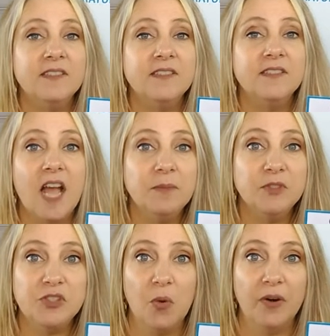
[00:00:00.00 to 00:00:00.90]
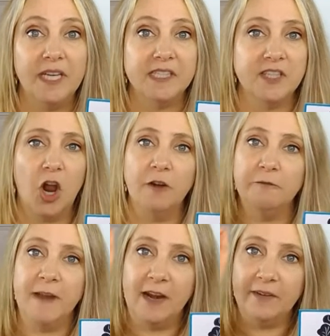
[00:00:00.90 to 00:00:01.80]
Some stories are
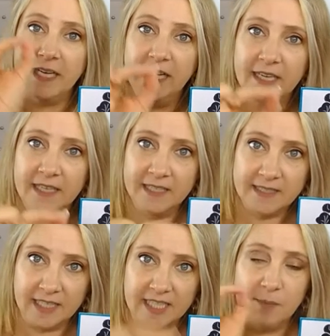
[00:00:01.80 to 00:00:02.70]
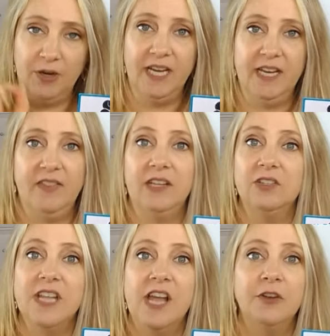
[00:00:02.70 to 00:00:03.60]
very deliberate.
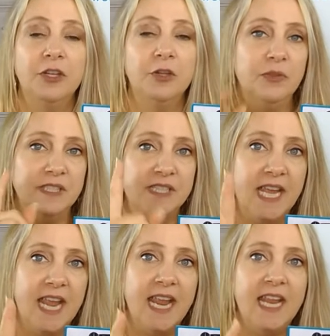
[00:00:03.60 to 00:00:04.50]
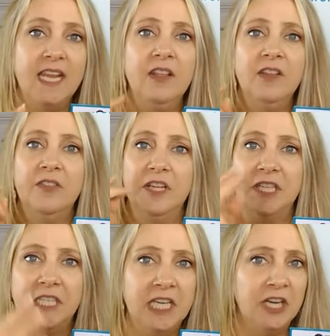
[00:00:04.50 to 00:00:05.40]
They'll tell you the day,
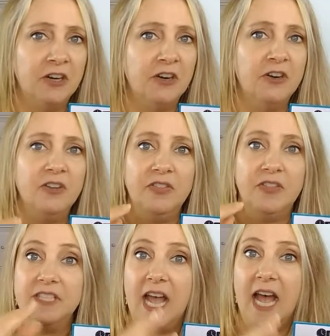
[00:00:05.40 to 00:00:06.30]
the year, the